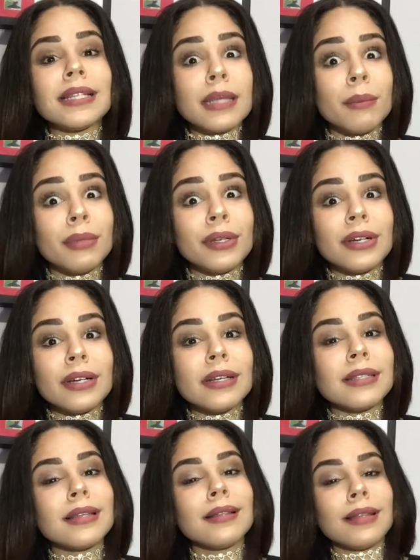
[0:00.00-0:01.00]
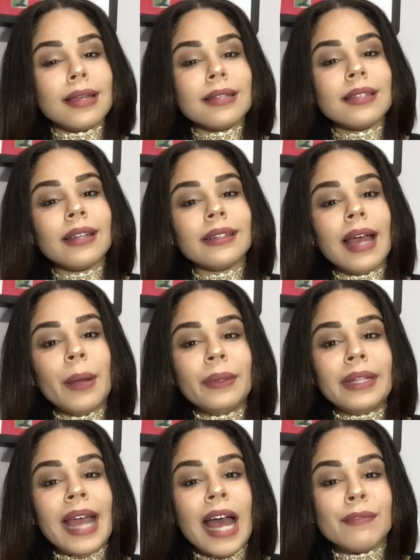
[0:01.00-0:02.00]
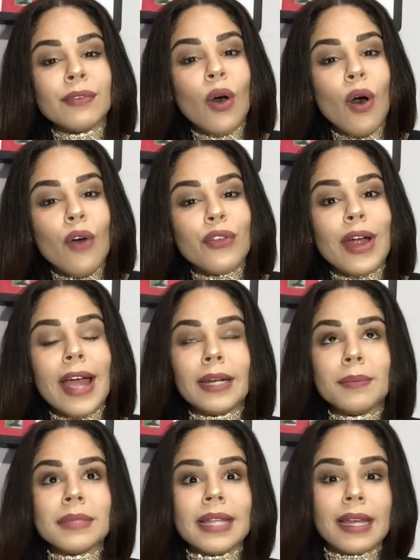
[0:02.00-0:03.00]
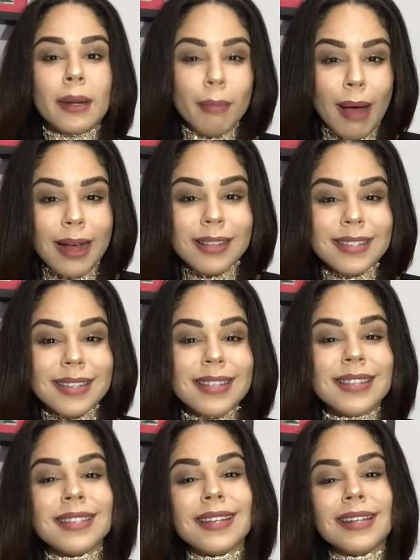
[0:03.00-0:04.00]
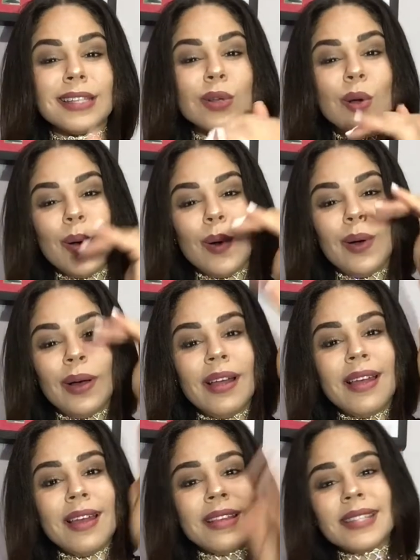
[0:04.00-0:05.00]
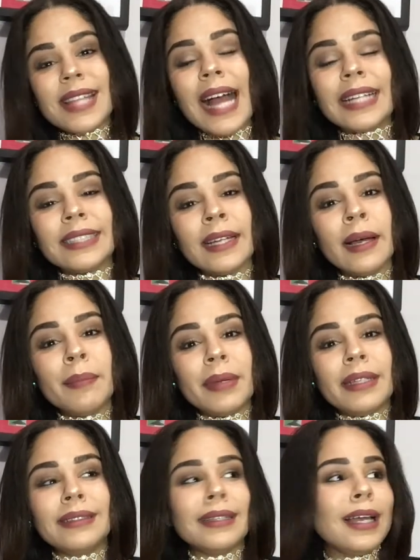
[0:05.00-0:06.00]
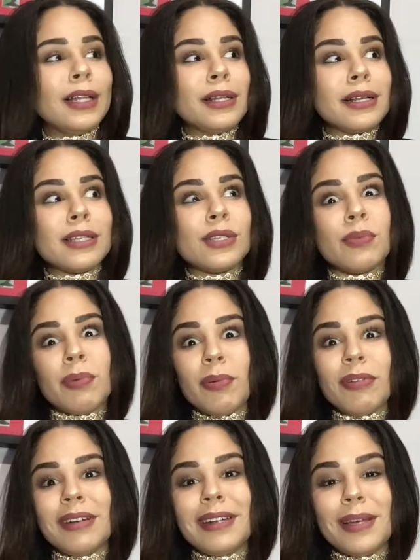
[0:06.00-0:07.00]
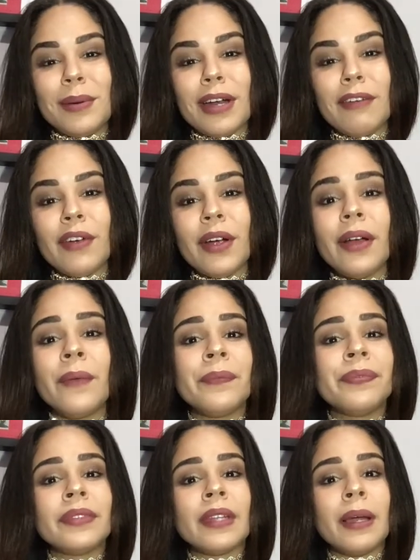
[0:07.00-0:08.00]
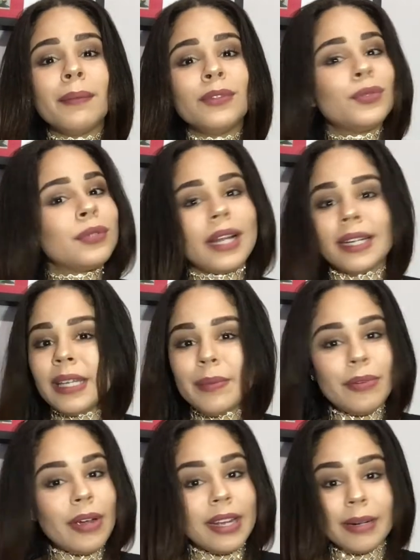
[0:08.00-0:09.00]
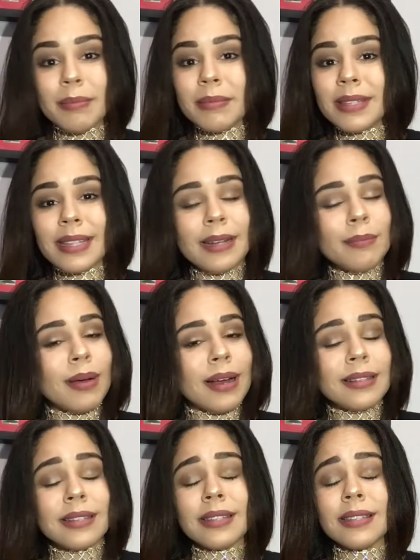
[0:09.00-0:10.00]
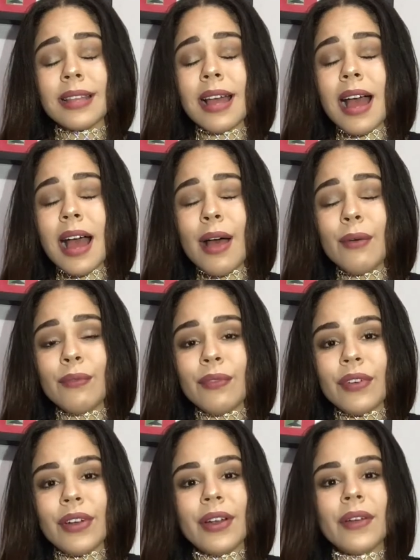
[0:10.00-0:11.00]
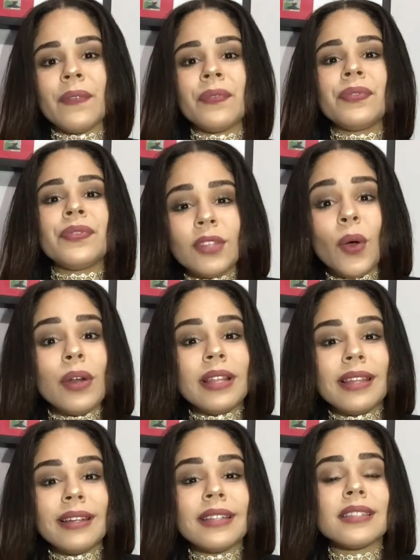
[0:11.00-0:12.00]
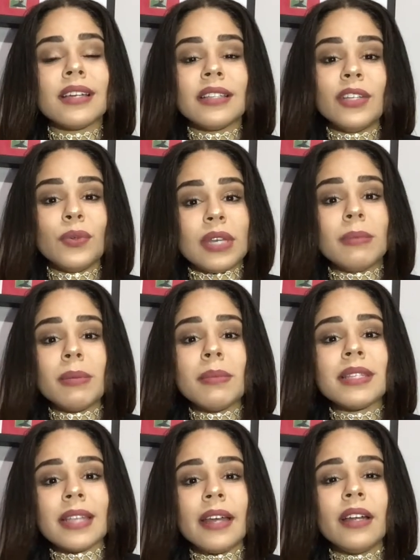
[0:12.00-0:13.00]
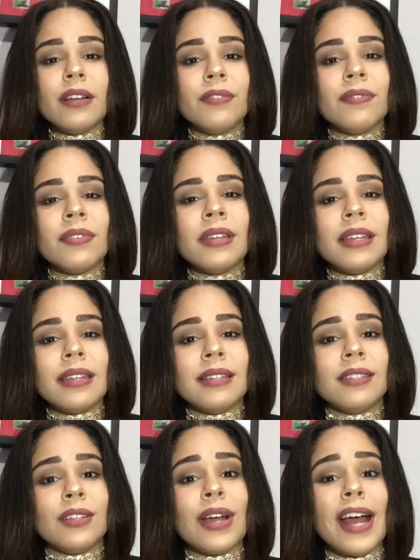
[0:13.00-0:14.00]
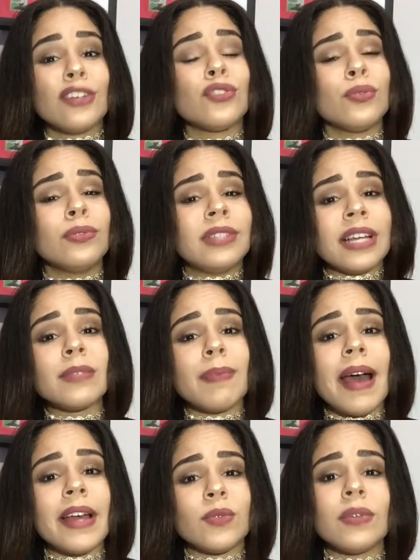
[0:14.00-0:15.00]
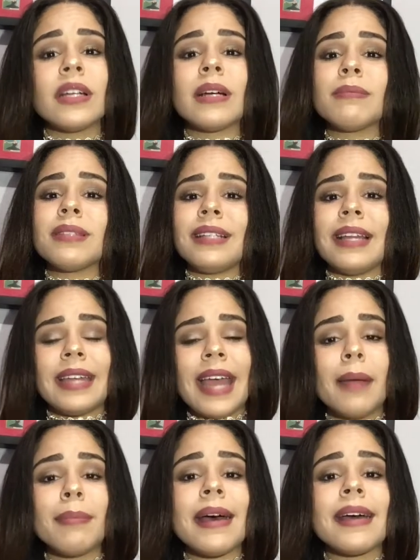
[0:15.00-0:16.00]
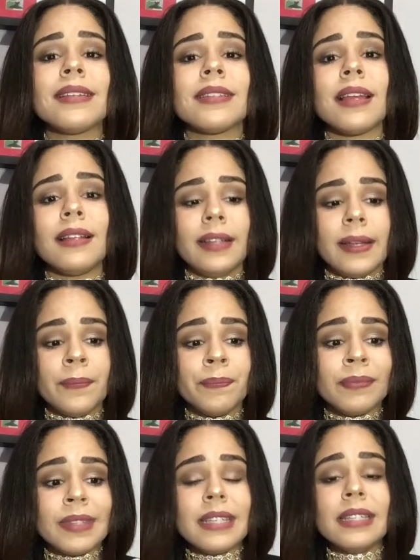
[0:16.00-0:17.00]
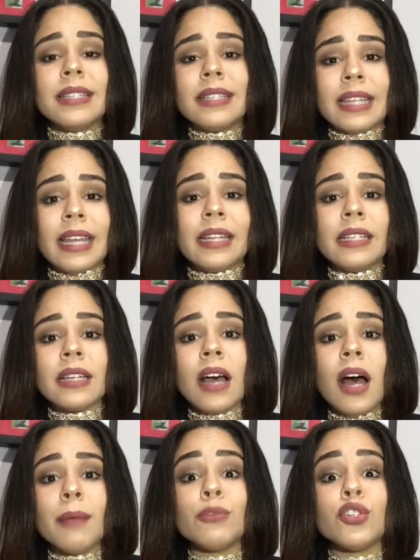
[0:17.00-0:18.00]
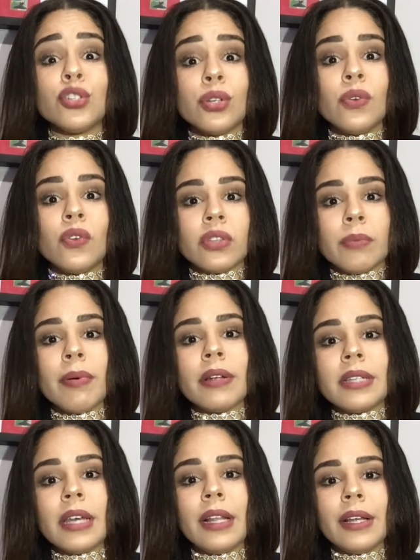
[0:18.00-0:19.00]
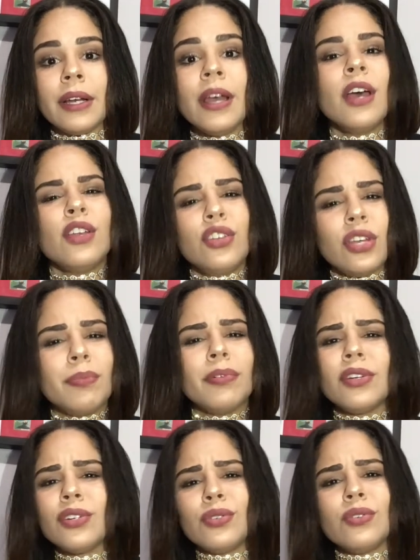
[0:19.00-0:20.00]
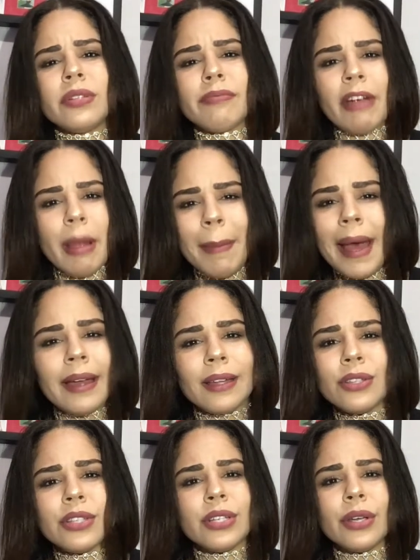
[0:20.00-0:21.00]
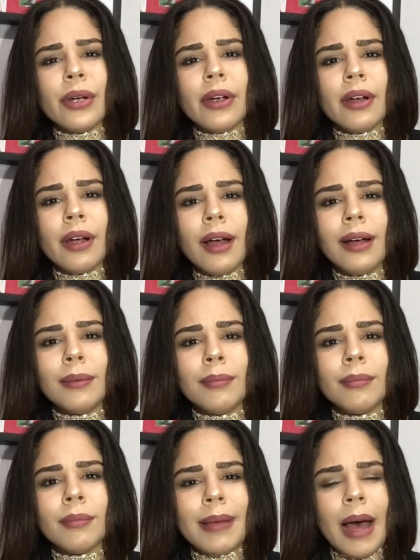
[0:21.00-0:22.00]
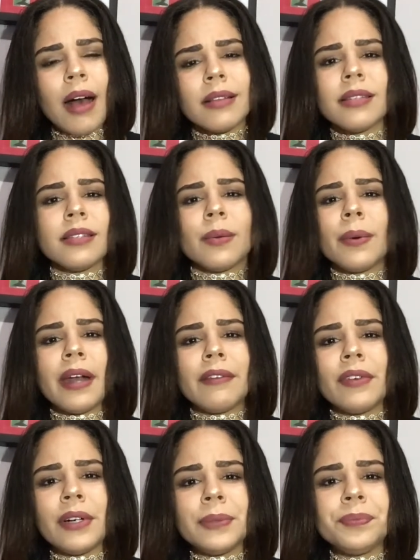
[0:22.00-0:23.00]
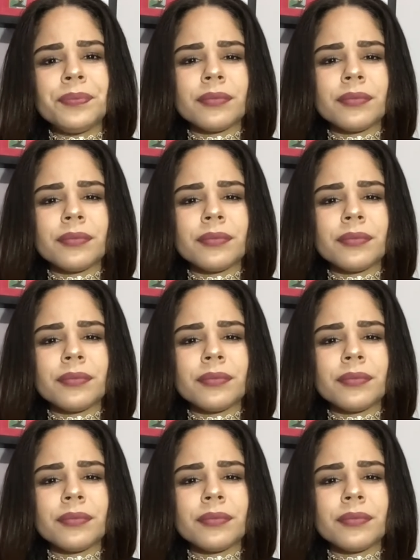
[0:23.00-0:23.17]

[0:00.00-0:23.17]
and Tumblrs and things like that, when they have all their items like in boxes and it's all stacked up and it looks super pretty and whatever. Do not keep your items in boxes ever. The only thing that's good that you keep them inside of is their actual dust bags when it comes to like handbags and like skinned shoes in particular. You can put your shoes right back into your boxes and whatever,